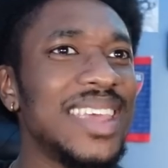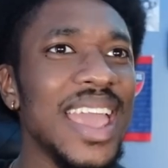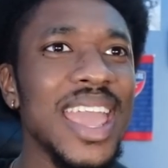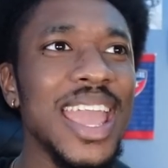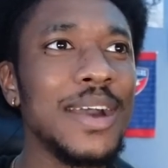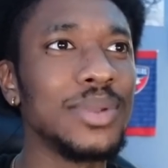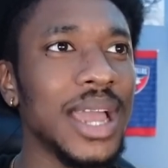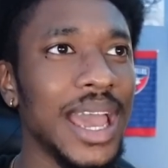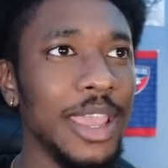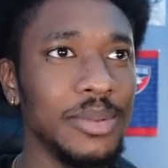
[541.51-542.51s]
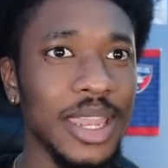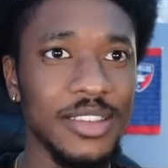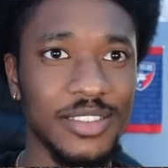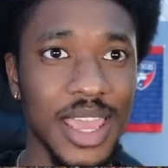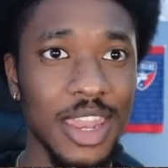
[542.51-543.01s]
damn, look how empty that
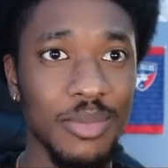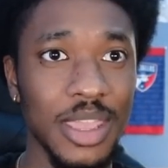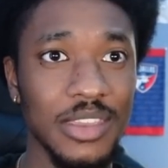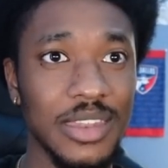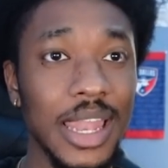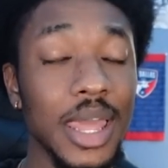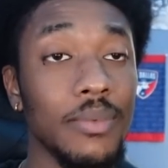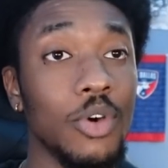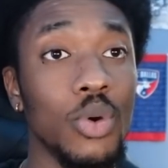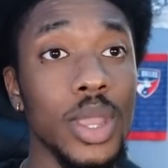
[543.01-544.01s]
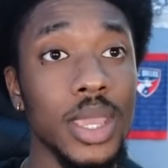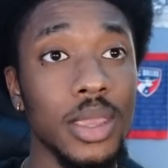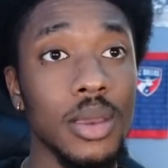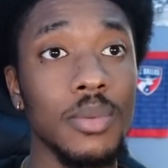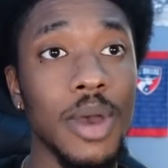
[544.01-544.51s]
stadium is. They live quick.
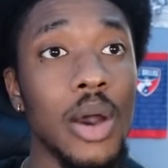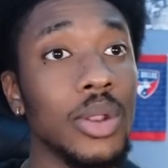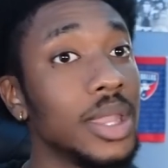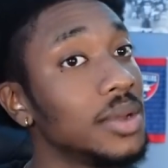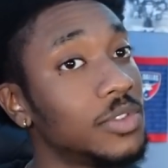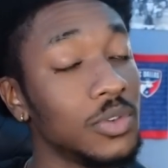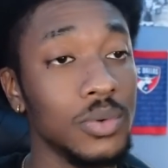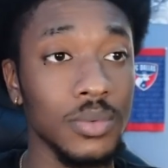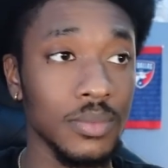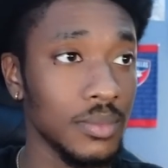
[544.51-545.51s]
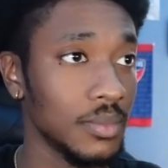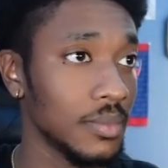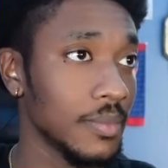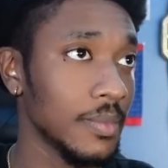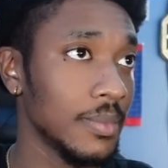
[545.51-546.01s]
Yup, I oughta live too.
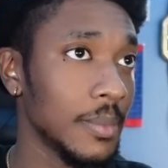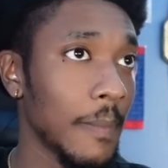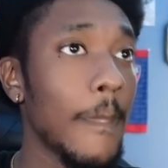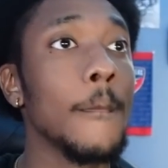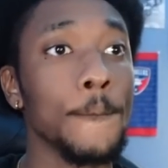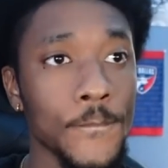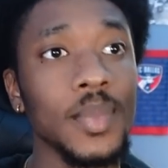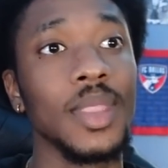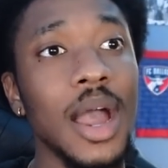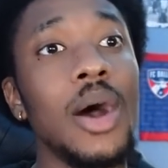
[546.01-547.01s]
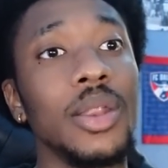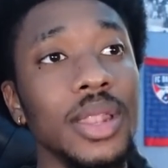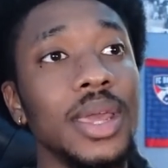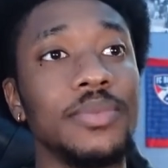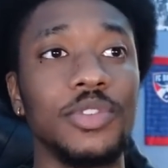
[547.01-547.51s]
I oughta
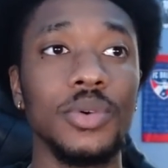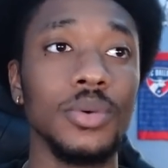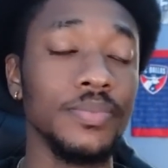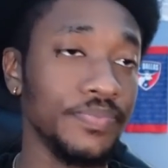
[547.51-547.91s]
live too.